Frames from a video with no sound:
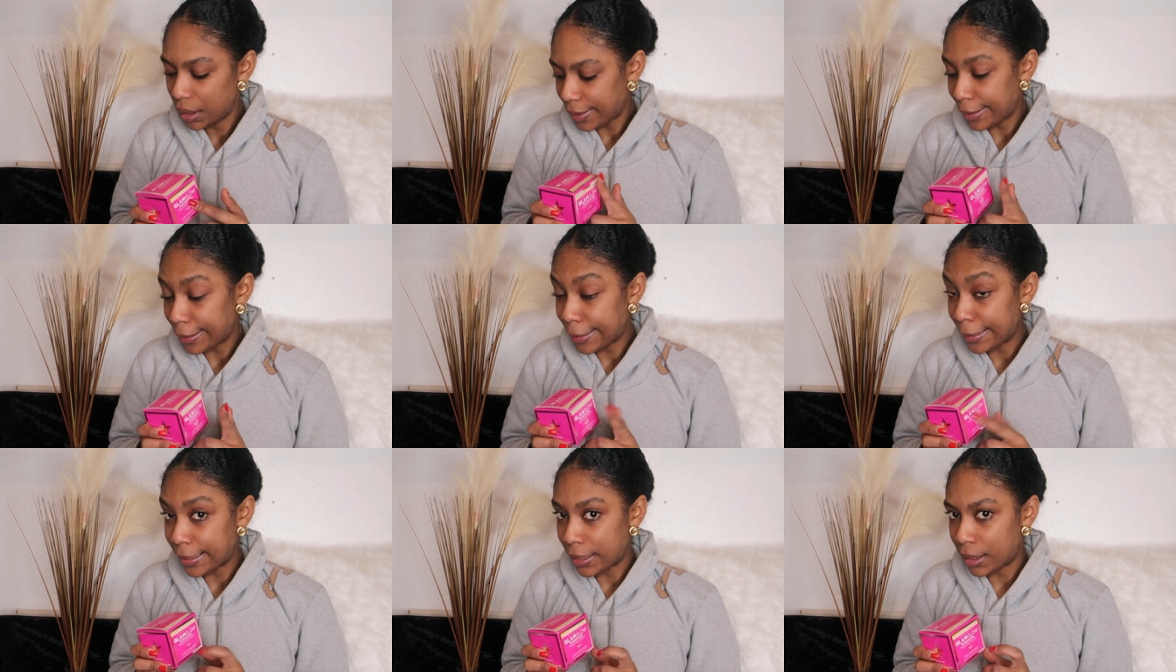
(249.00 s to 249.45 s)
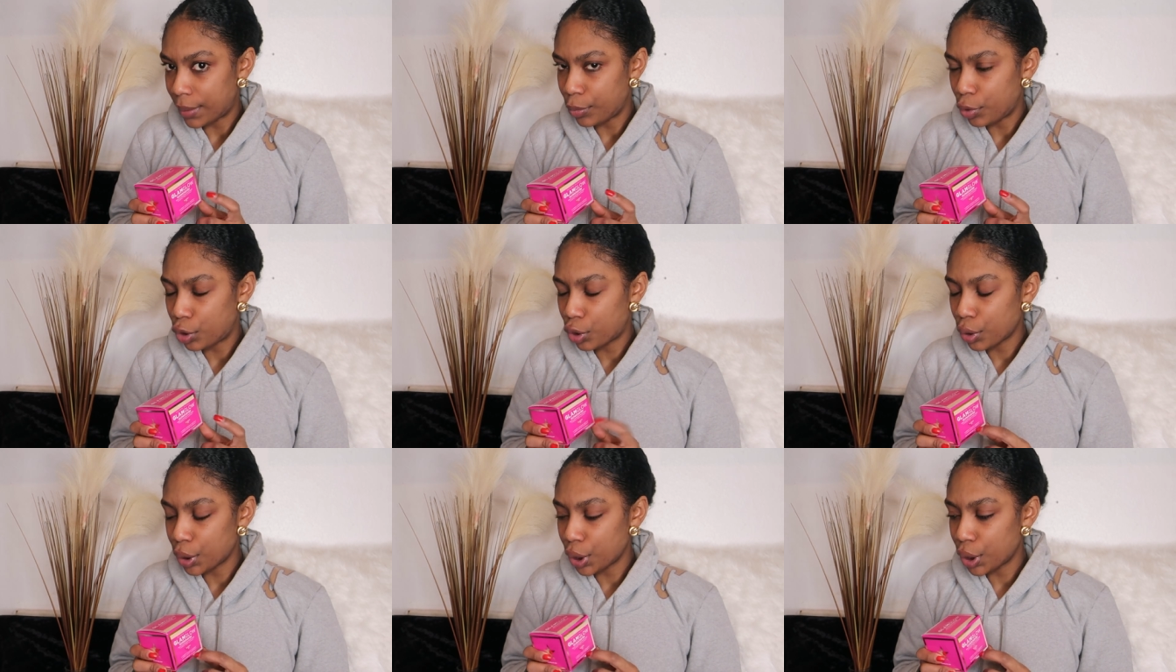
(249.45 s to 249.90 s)
Yeah, I'm
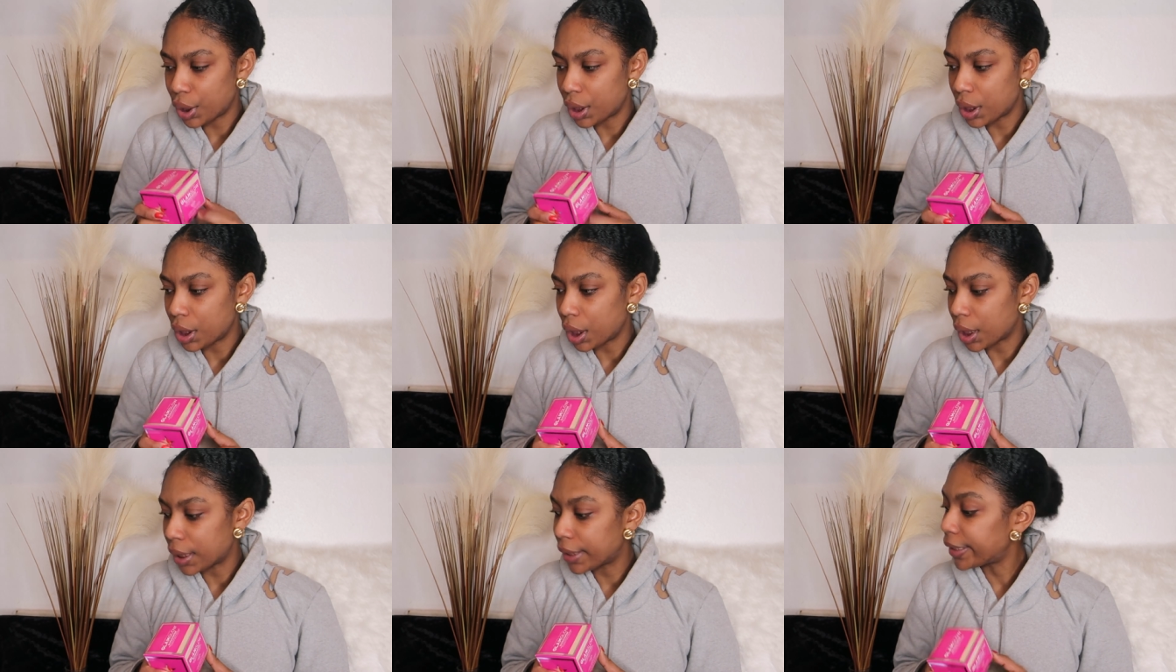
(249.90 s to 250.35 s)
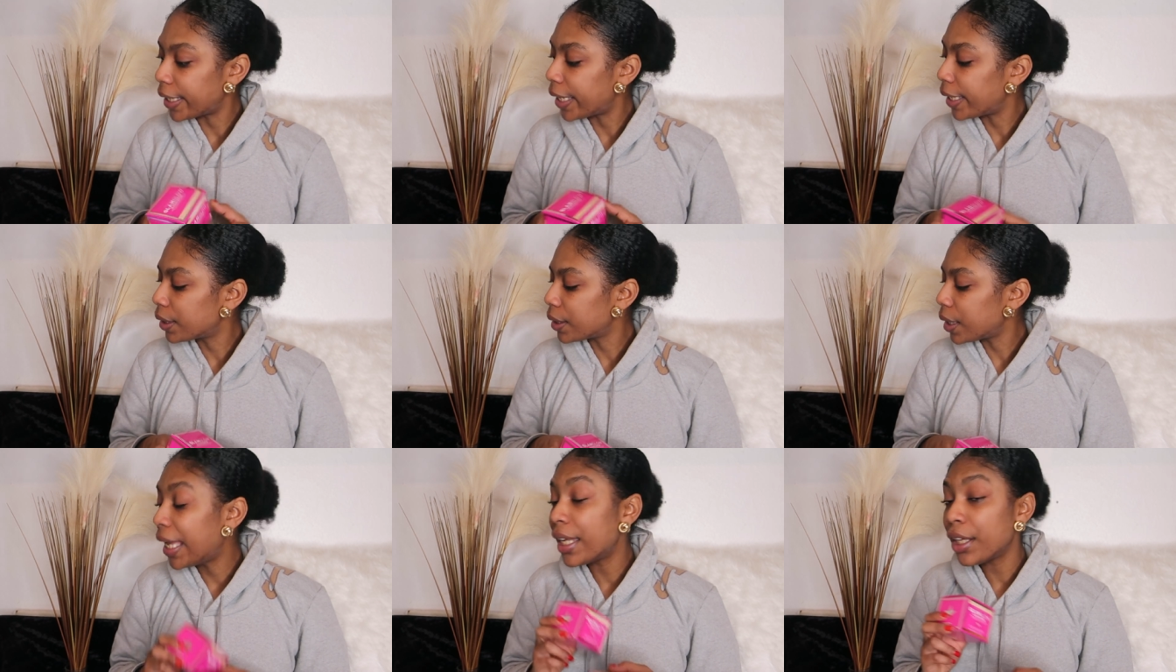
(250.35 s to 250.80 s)
sure I used the darker
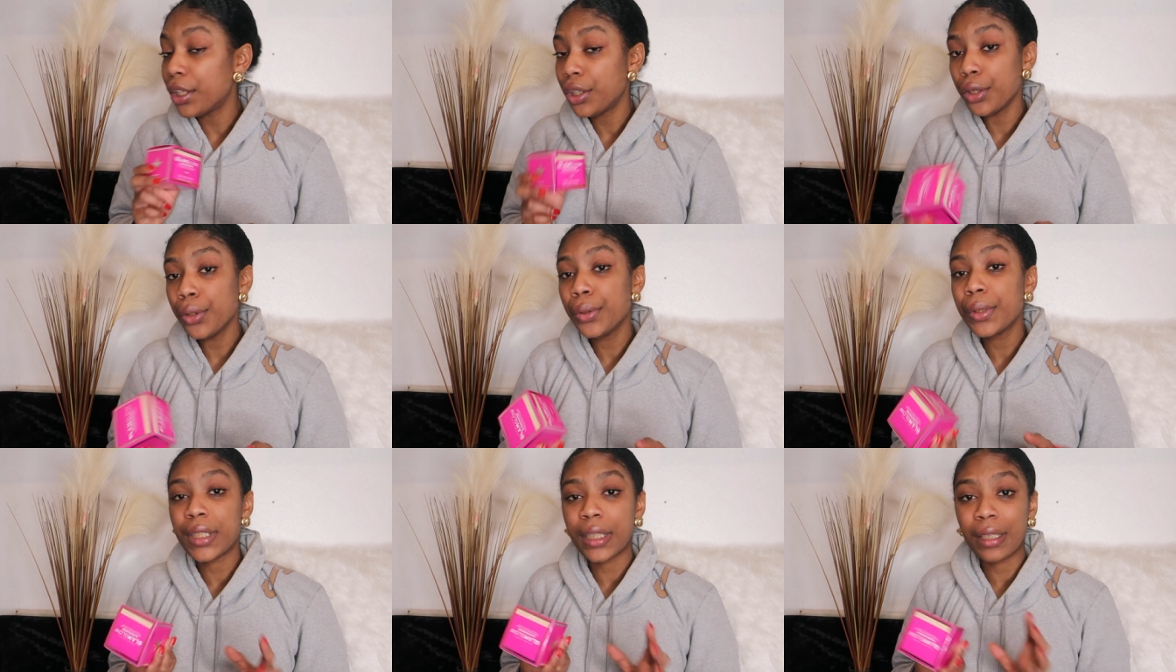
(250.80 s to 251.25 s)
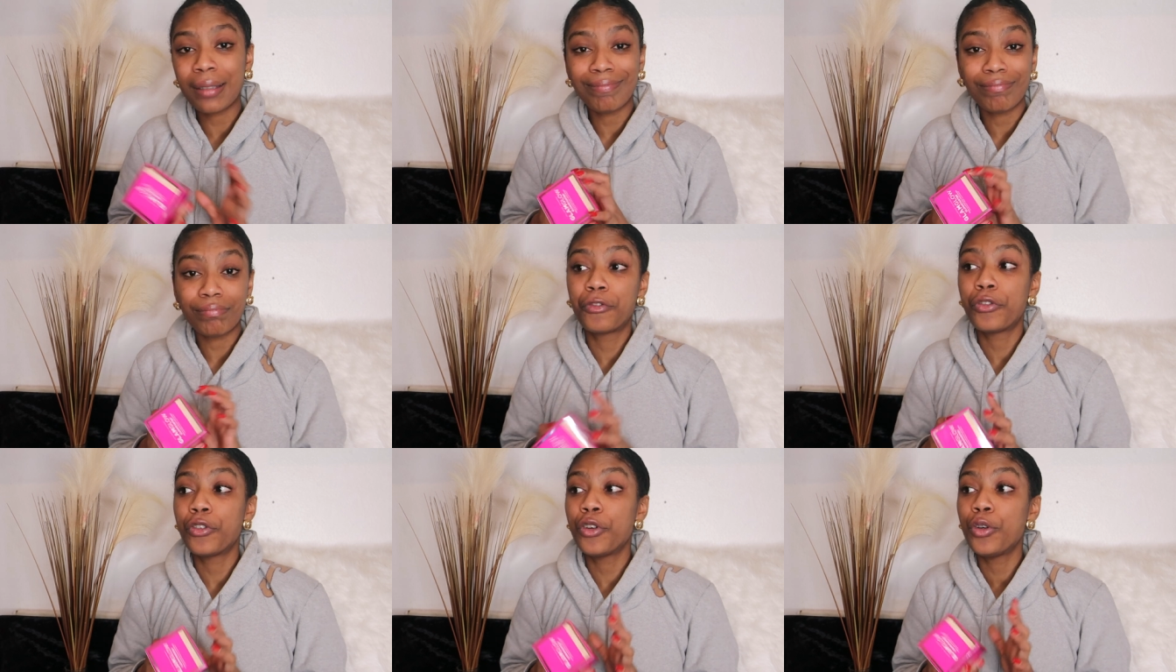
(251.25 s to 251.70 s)
shade, and I use it
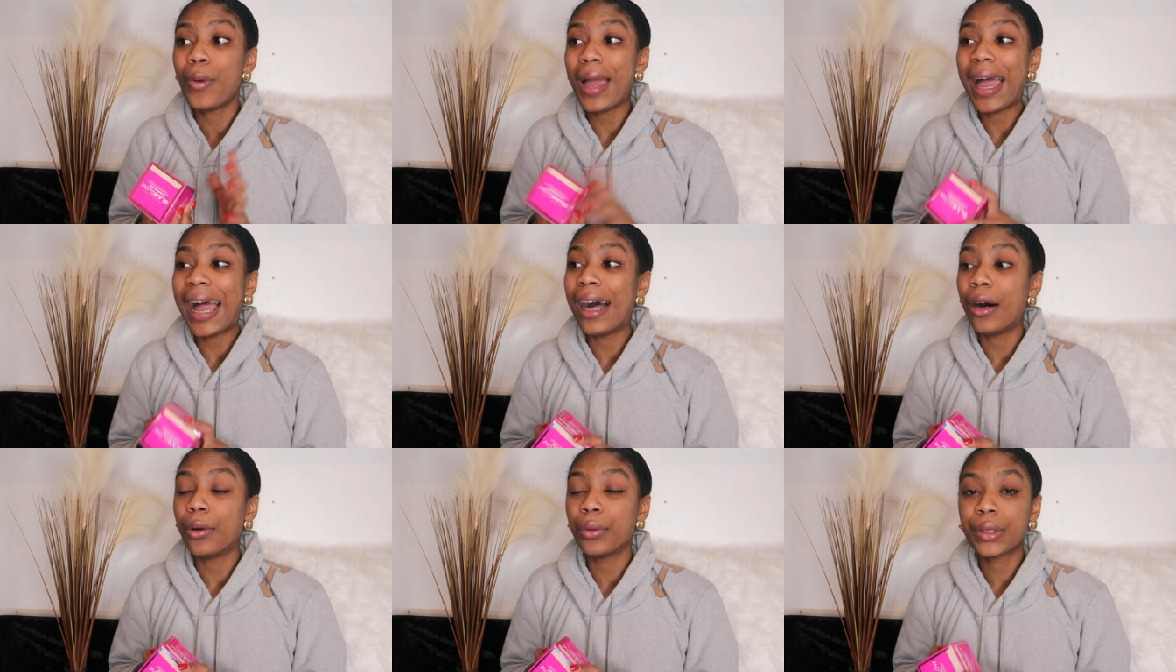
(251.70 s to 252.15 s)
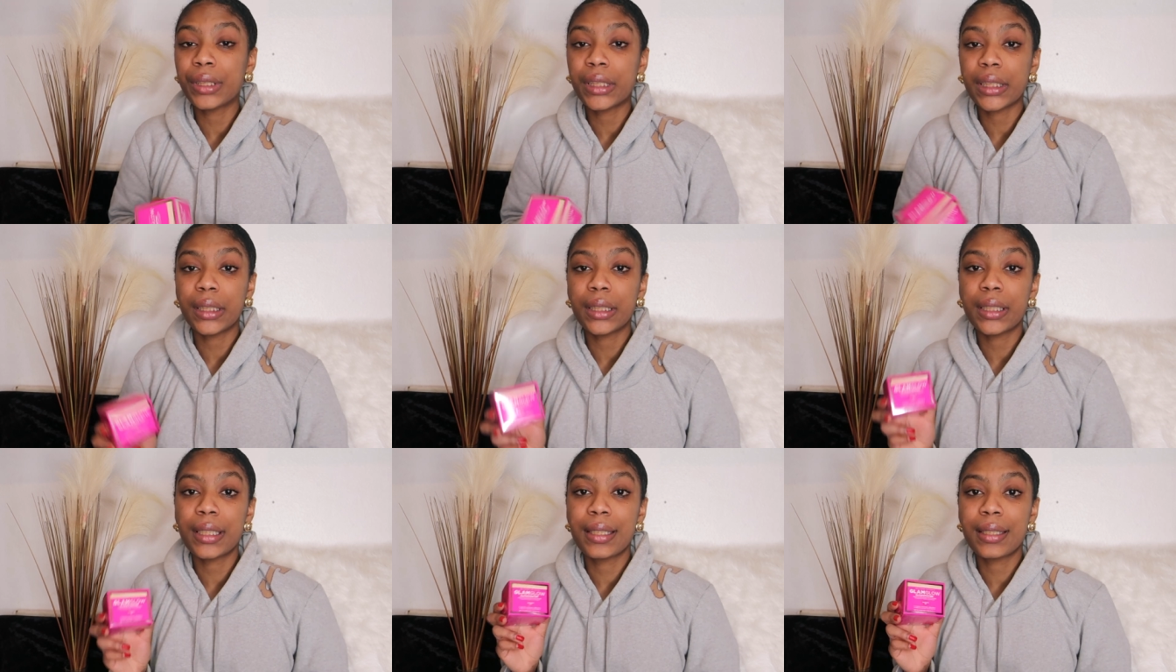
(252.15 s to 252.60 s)
throughout
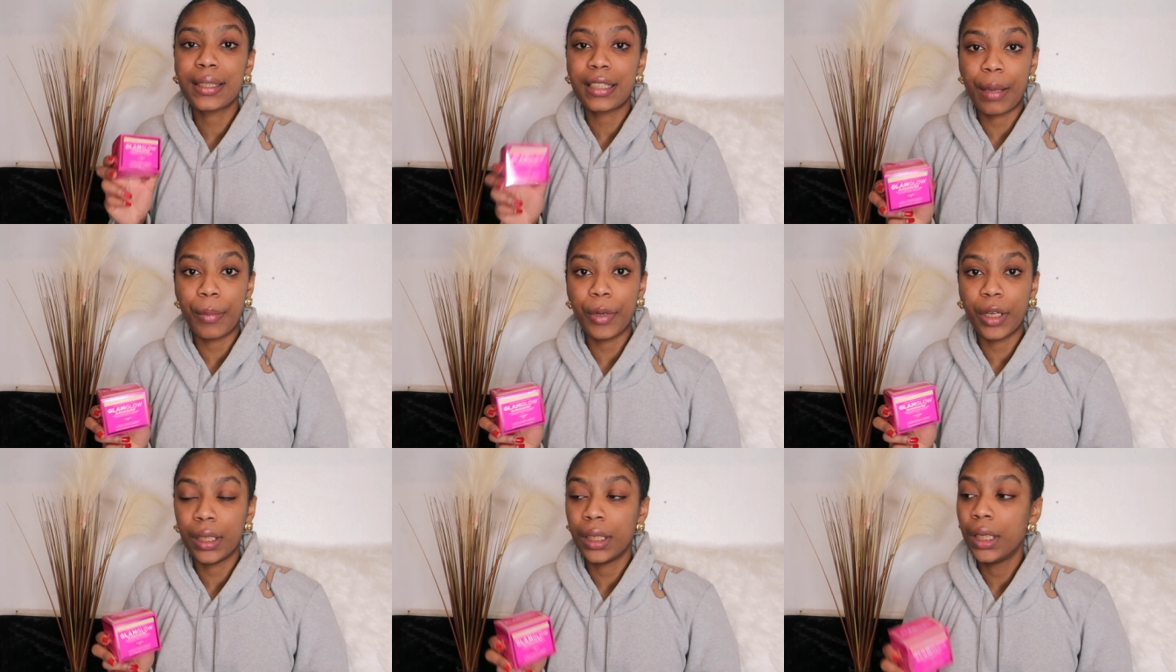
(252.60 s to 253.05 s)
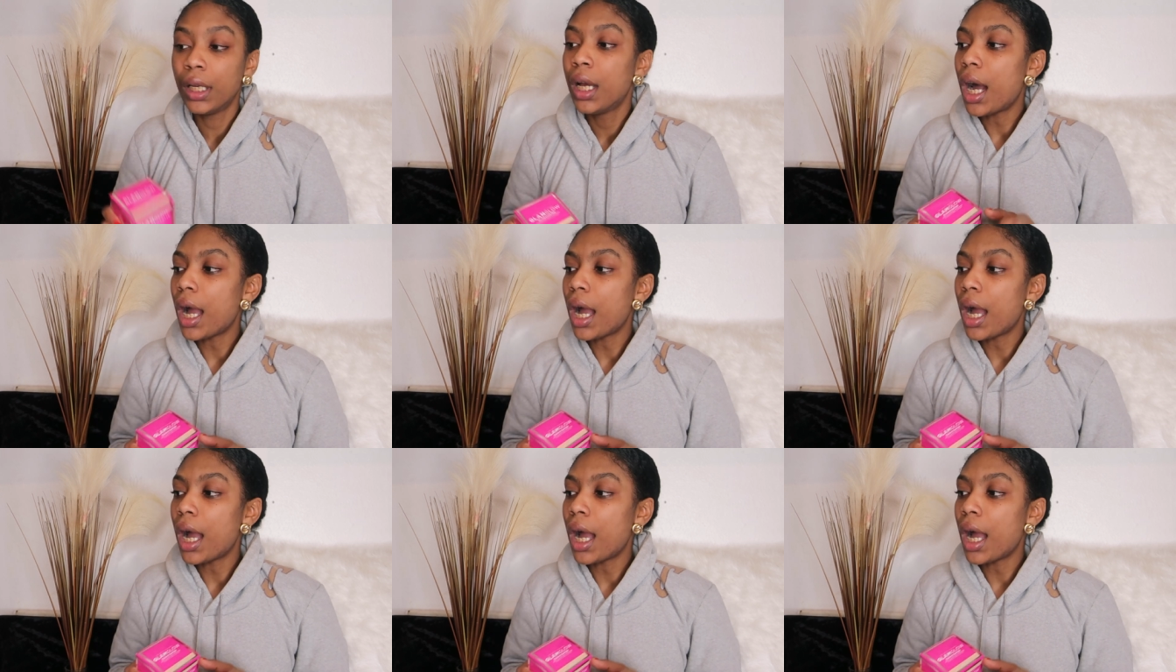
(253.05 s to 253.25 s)
summer.